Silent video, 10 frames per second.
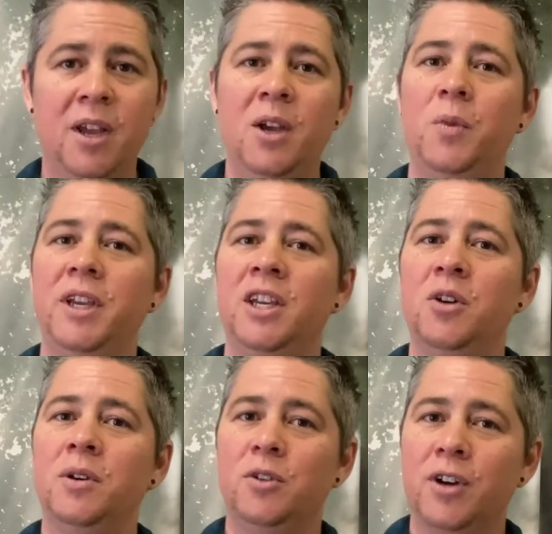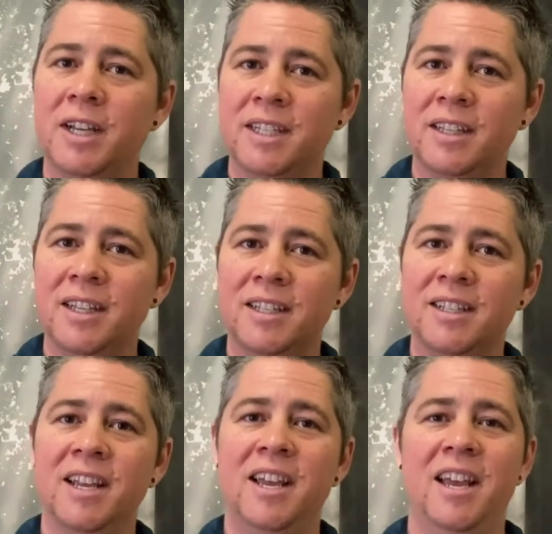we can go and Graston
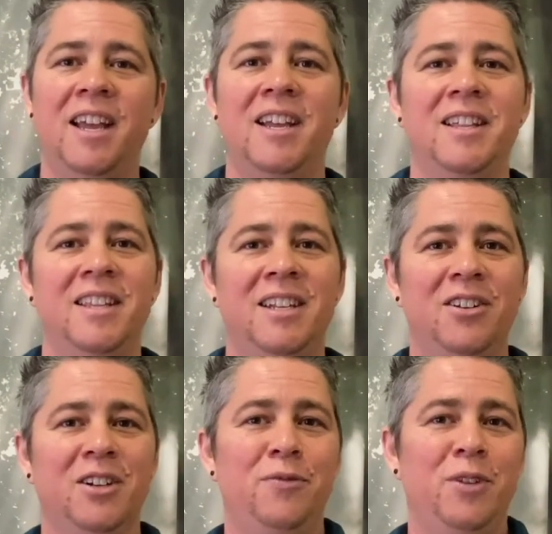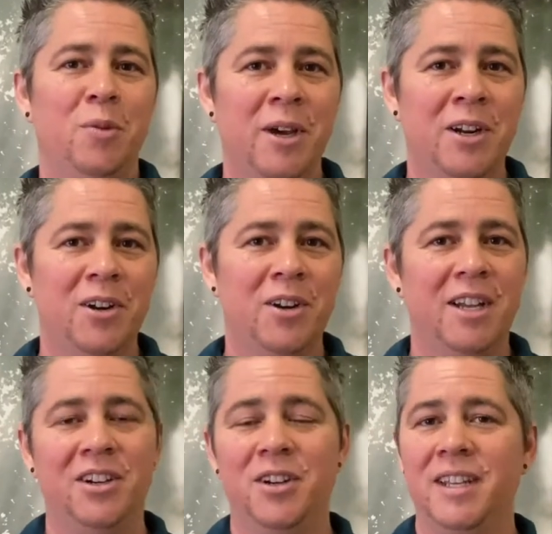this, and then you're going to feel better
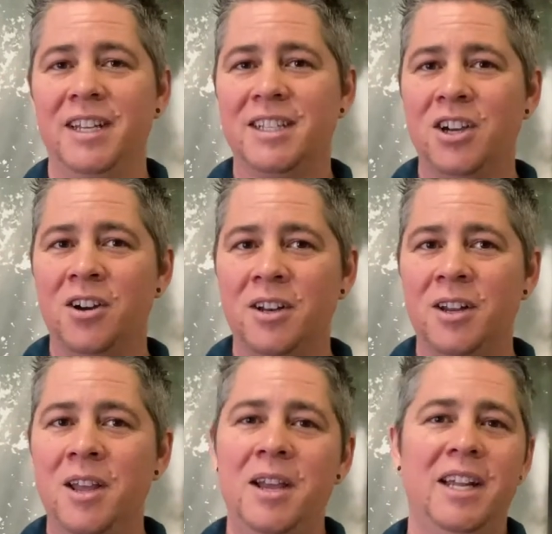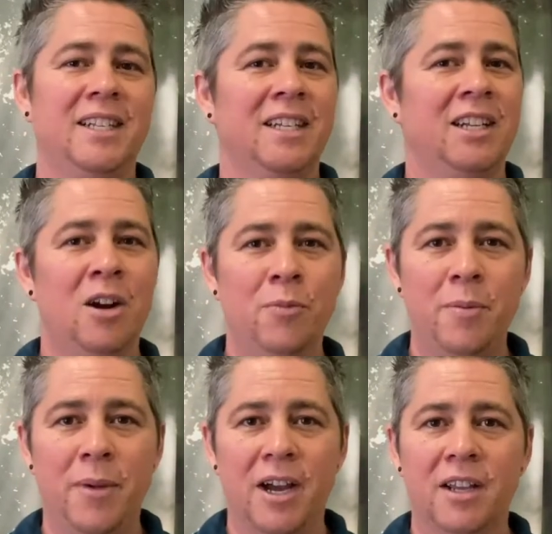and you're going to think it's gone and it's going to come
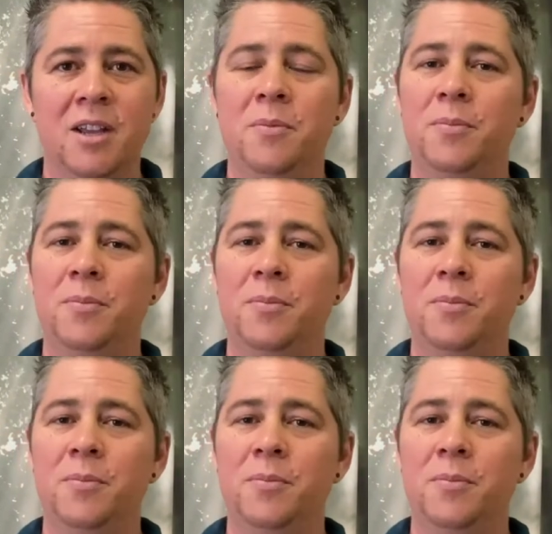right back.